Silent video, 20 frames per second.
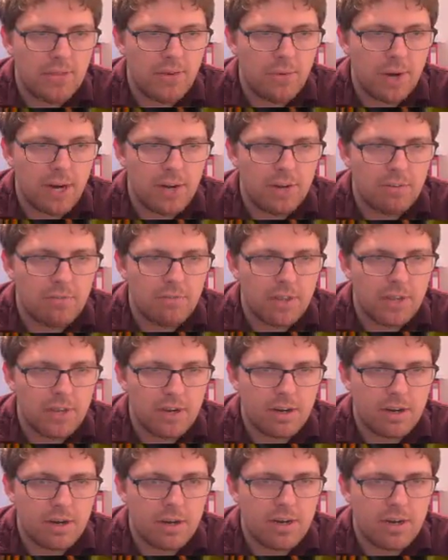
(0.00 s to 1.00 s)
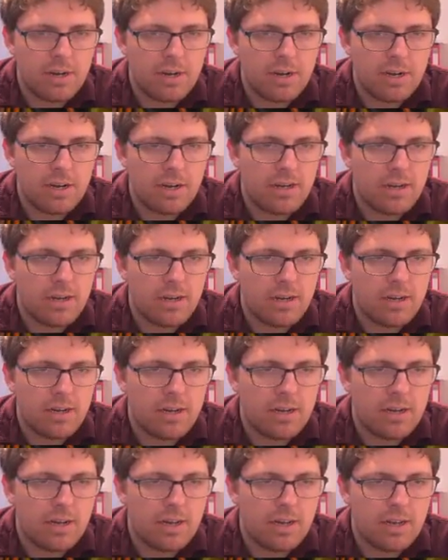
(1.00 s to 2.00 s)
Rector Flicker,
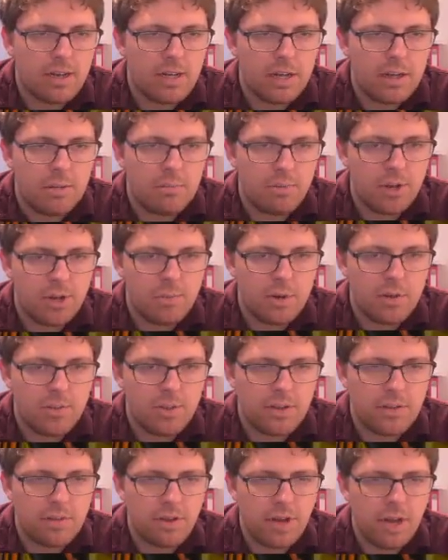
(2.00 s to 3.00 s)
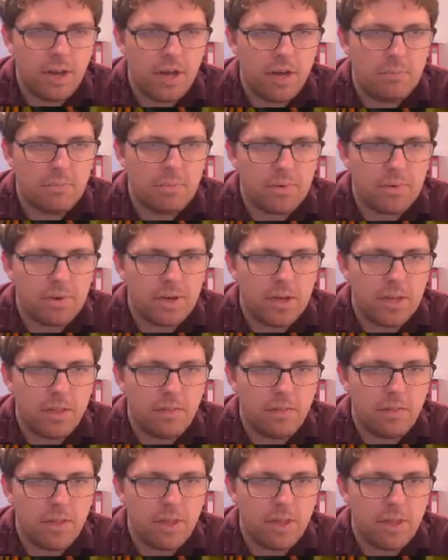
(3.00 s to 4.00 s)
put him on the top,
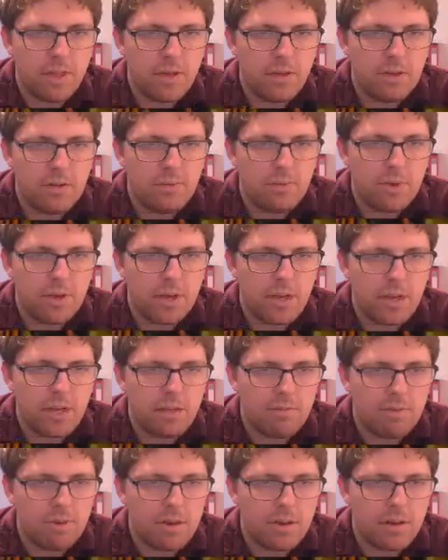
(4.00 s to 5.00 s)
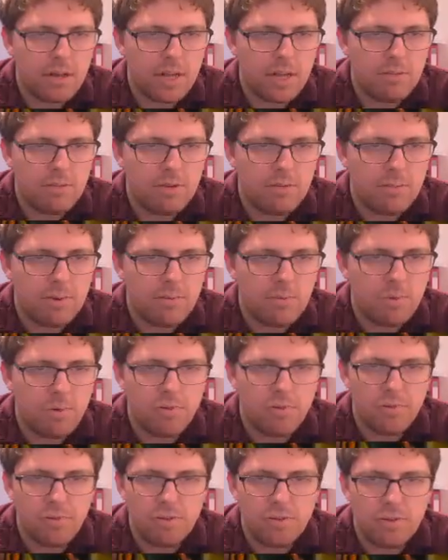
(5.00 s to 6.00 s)
and then we can even give him a
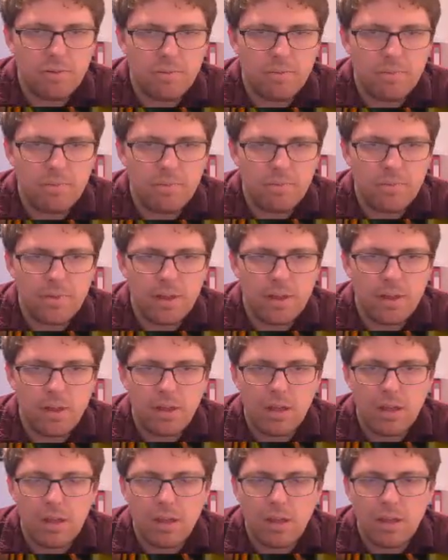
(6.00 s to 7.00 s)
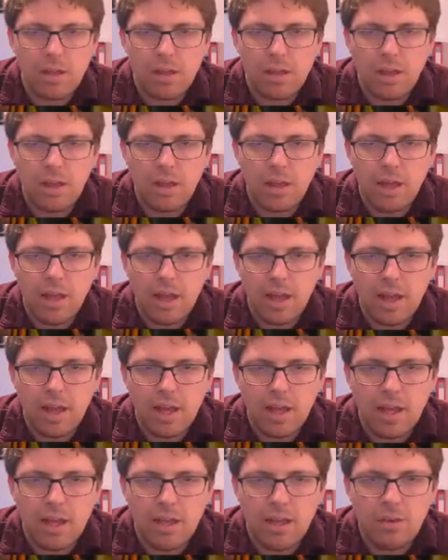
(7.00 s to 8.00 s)
morsel.
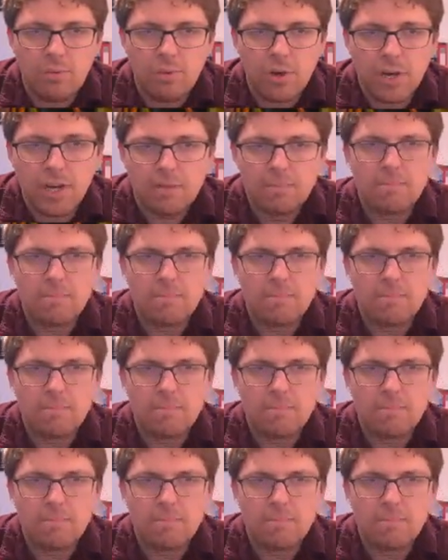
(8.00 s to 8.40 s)
And we're good.